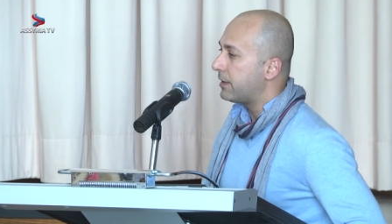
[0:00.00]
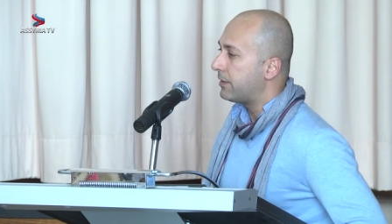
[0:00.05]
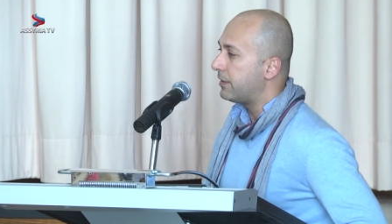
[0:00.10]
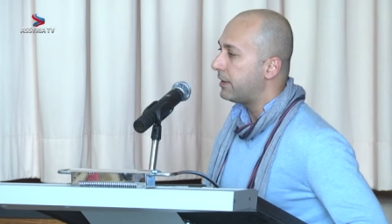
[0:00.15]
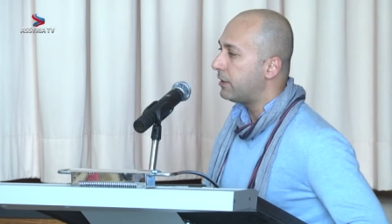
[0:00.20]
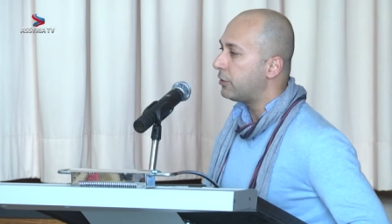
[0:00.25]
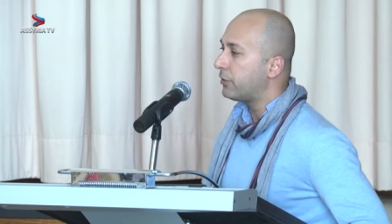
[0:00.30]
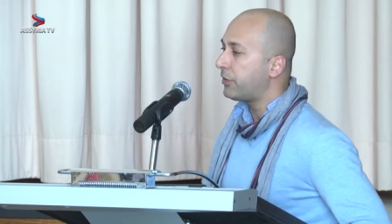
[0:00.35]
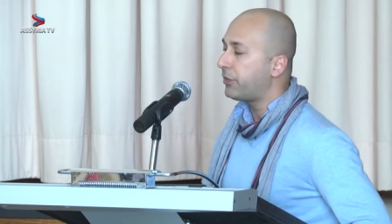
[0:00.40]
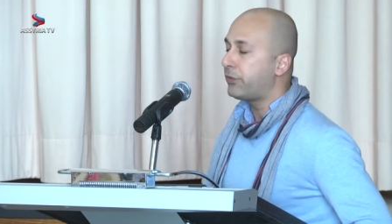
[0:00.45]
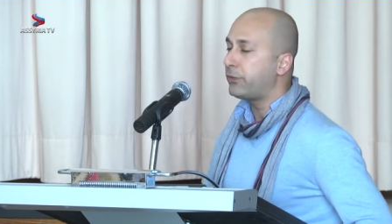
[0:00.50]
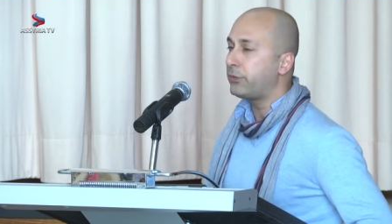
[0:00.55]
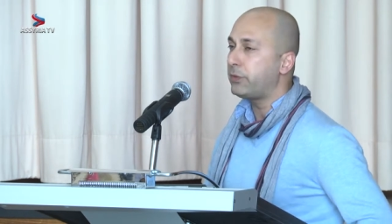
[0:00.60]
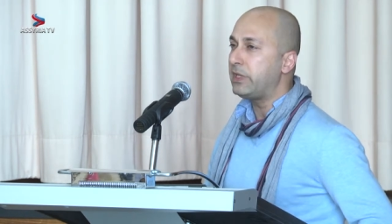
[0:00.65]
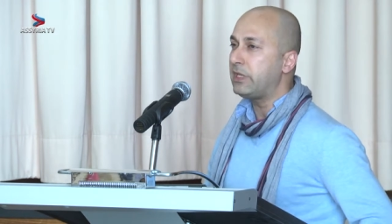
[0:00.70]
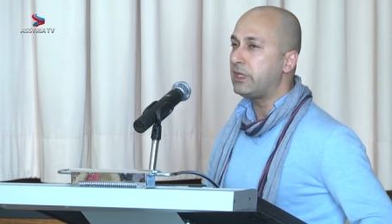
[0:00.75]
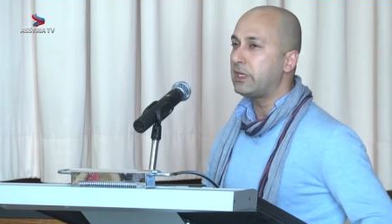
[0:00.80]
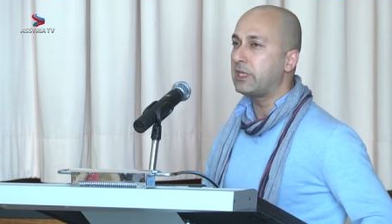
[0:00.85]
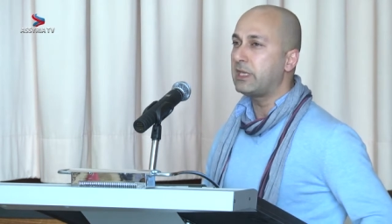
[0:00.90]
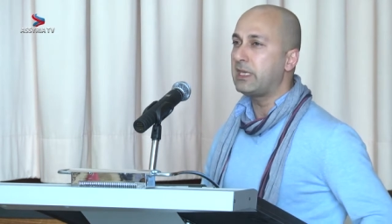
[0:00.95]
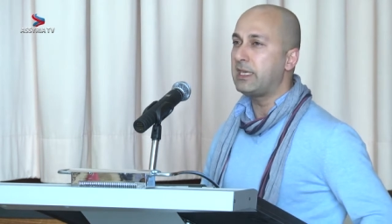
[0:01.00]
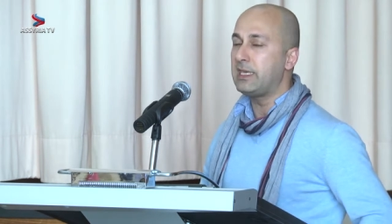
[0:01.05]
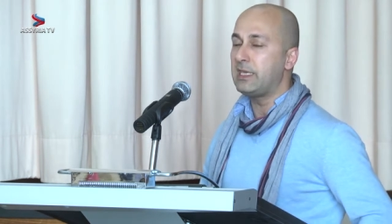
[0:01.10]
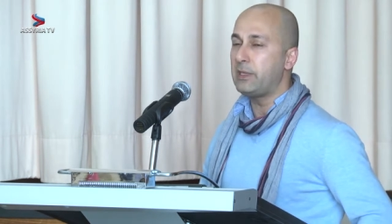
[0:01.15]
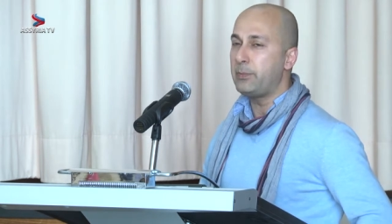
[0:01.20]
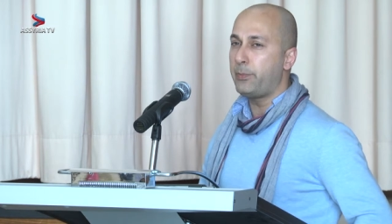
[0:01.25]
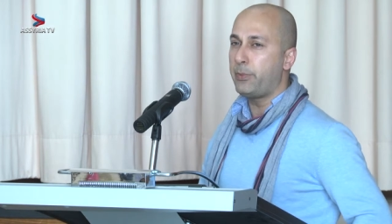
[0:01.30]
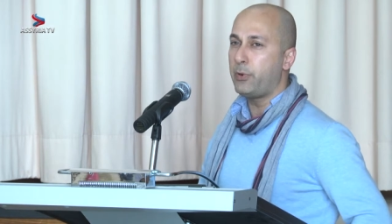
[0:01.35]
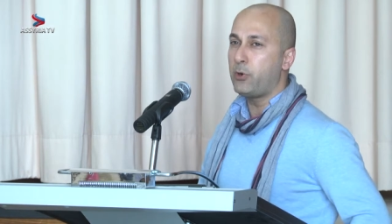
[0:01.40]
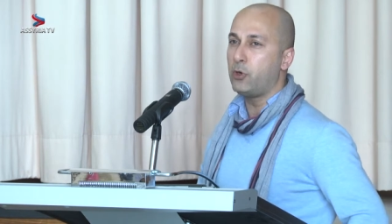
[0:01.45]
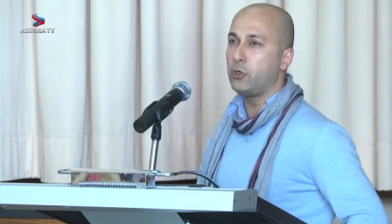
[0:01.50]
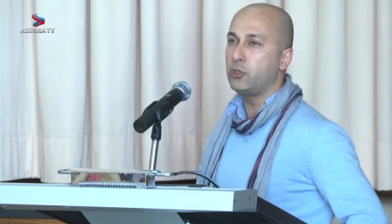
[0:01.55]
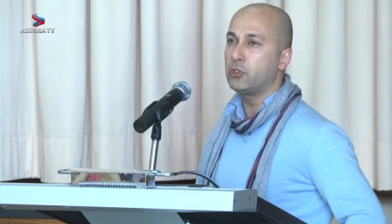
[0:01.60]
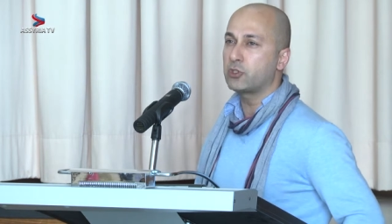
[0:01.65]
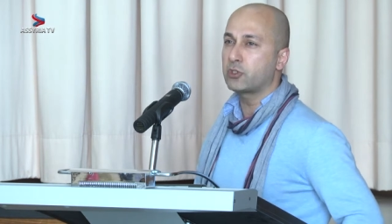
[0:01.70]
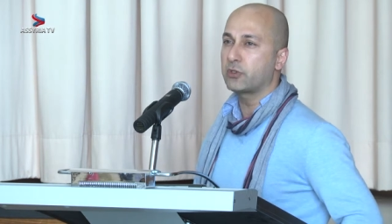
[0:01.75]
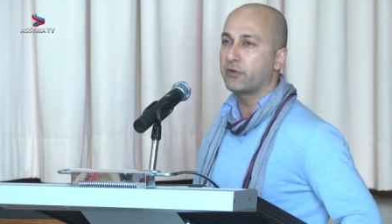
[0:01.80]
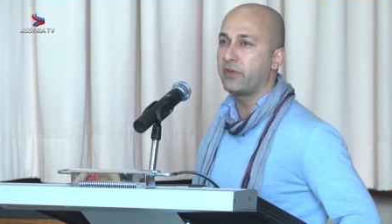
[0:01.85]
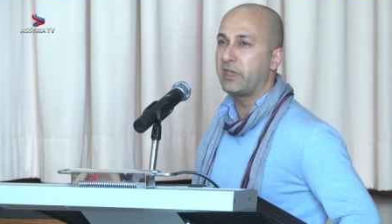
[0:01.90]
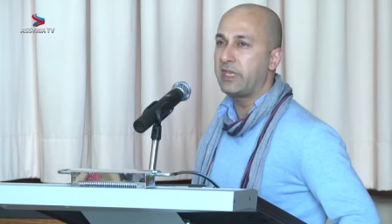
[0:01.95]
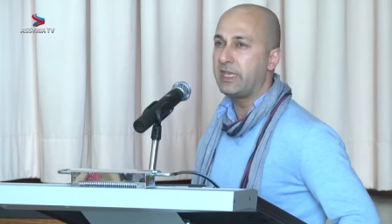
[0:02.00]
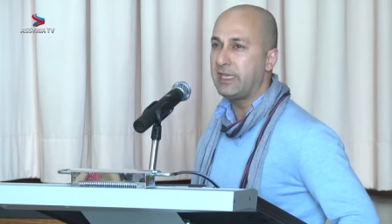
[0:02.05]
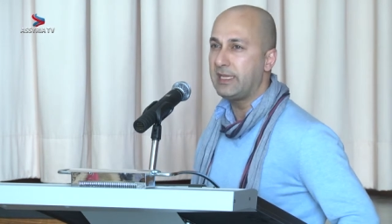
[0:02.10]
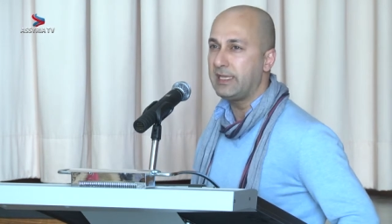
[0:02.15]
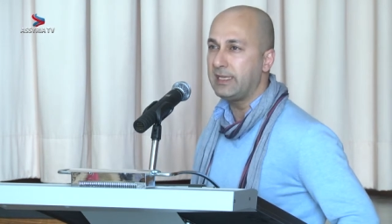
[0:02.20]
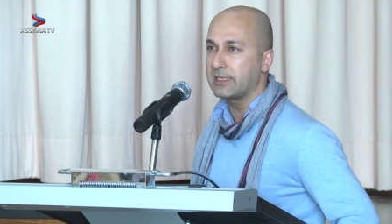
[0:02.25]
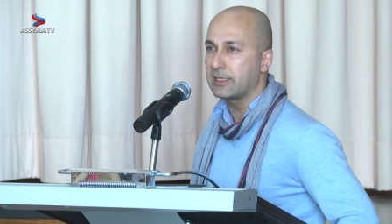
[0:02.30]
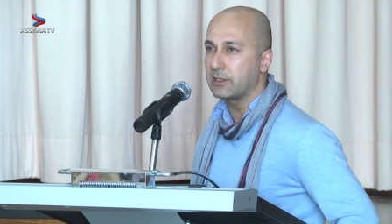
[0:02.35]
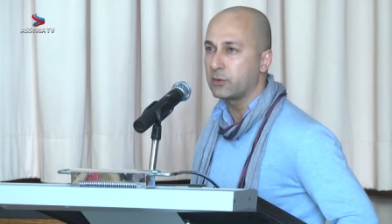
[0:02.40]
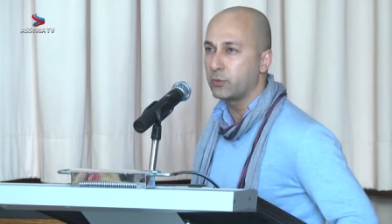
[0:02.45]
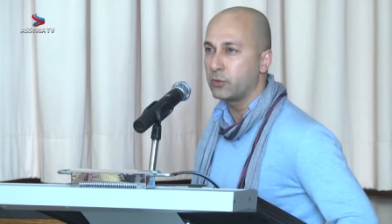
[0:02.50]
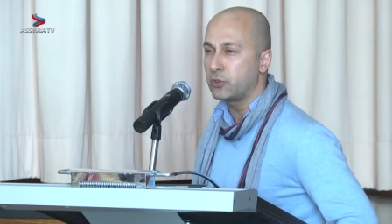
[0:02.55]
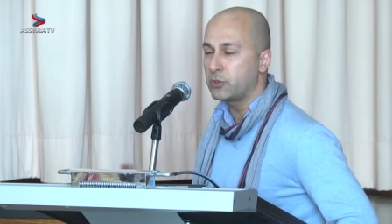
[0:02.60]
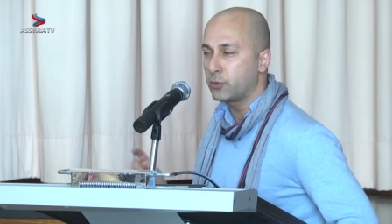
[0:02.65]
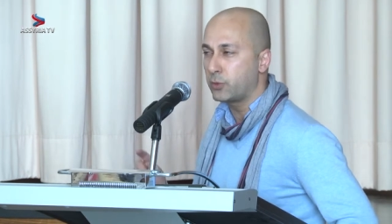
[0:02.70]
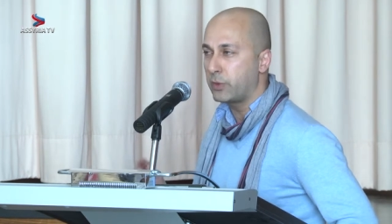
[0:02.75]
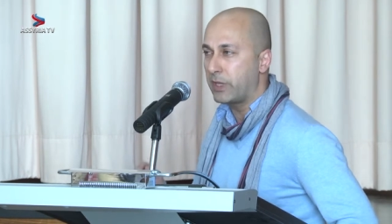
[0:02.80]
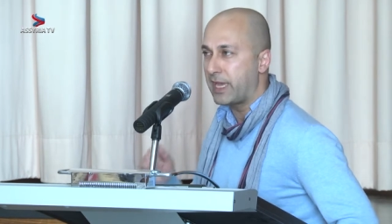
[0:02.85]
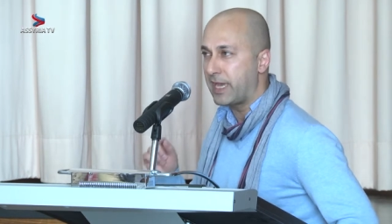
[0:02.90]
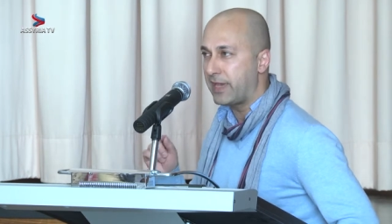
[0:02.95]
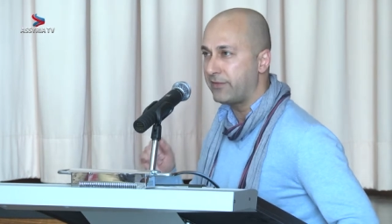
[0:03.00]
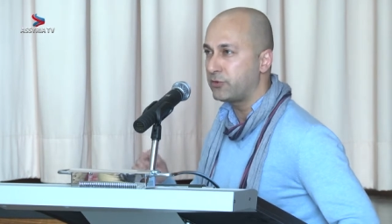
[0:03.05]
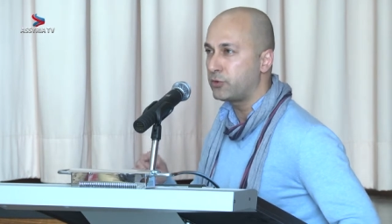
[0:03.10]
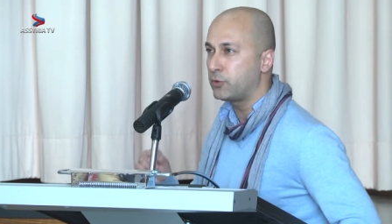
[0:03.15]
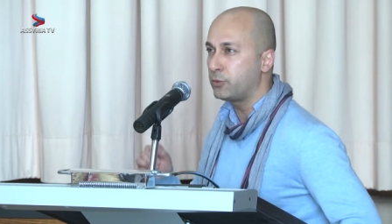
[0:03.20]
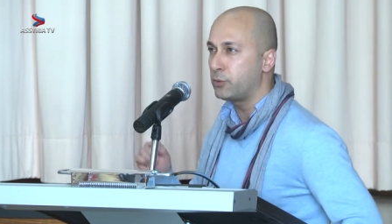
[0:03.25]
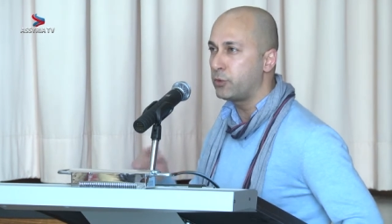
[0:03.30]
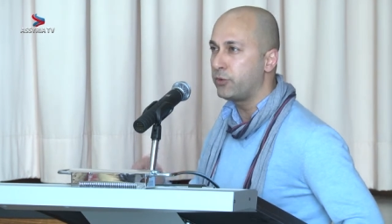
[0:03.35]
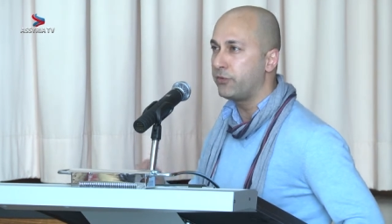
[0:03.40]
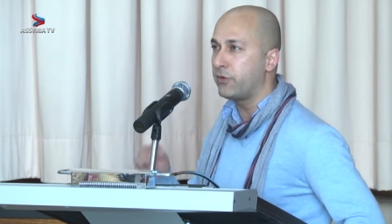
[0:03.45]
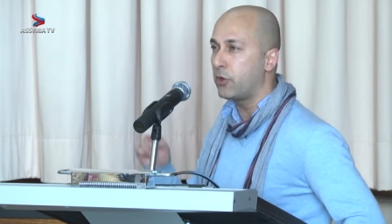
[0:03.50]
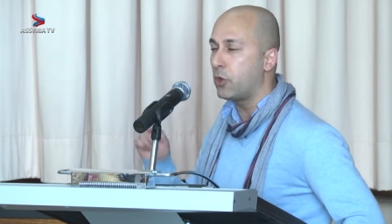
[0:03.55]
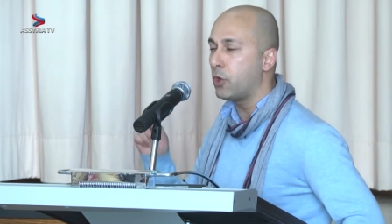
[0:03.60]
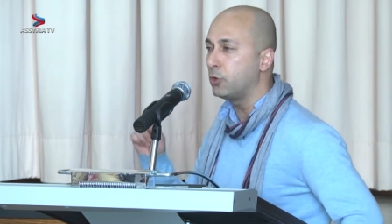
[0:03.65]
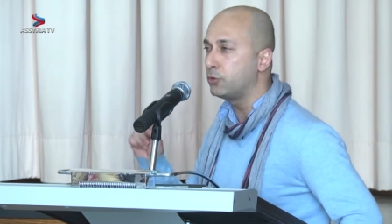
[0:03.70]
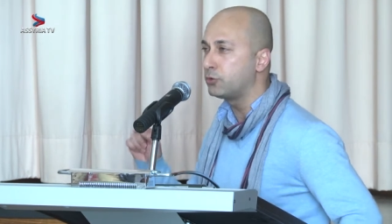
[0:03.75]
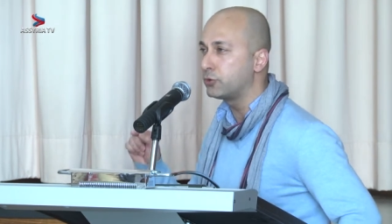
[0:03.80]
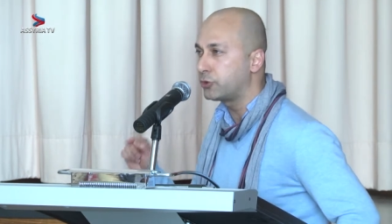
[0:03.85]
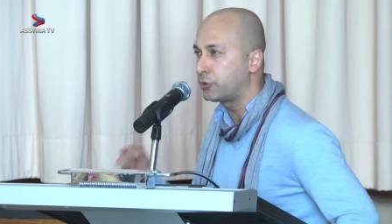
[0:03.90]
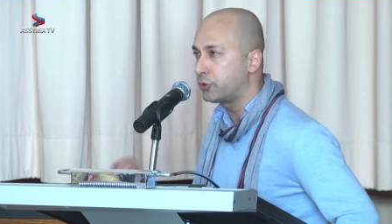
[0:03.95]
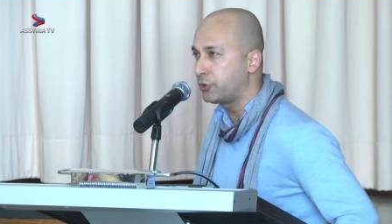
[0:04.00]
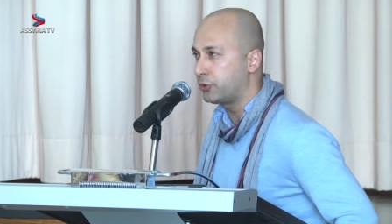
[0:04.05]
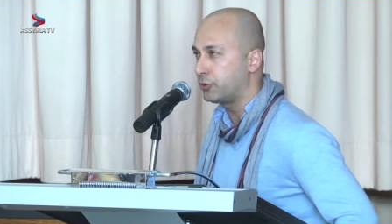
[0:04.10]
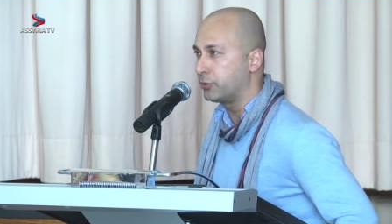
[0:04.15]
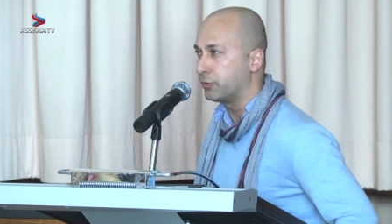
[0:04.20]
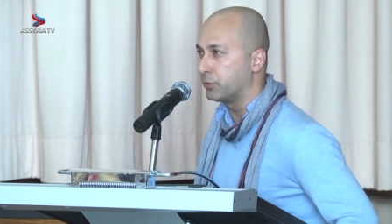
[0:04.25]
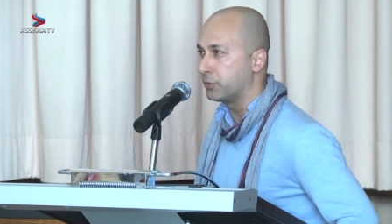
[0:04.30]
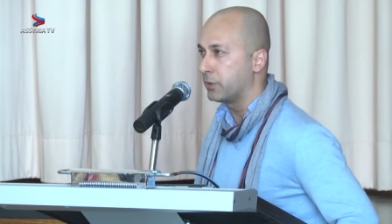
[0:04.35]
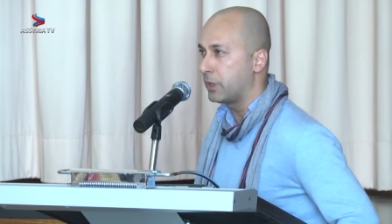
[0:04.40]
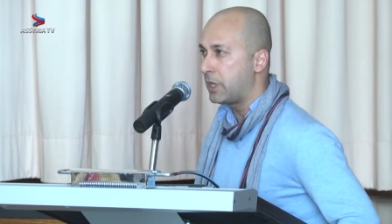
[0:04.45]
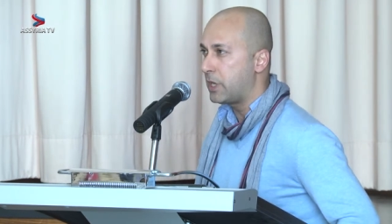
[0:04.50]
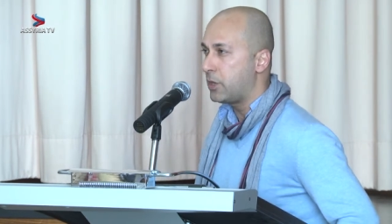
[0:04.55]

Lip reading: There are three key points of healing which we have to move on to.